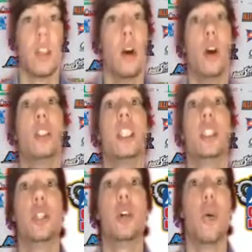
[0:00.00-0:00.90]
The
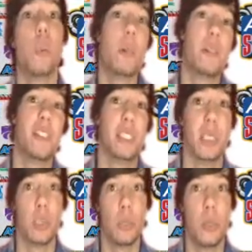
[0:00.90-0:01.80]
All-State Sugar Bowl will be
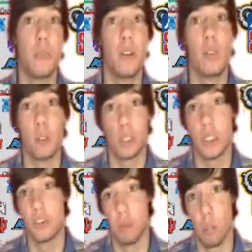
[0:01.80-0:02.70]
featuring Louisville
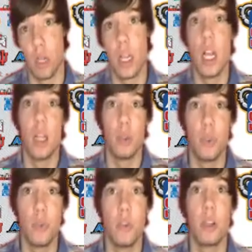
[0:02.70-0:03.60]
versus Florida.
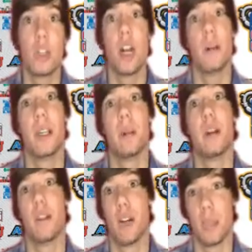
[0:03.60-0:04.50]
Louisville coming in
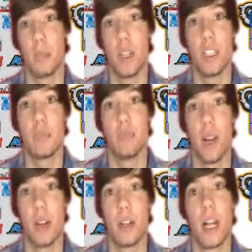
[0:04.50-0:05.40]
with a very impressive
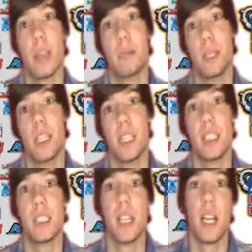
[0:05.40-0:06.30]
record out of the Big
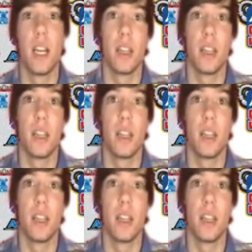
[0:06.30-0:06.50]
East.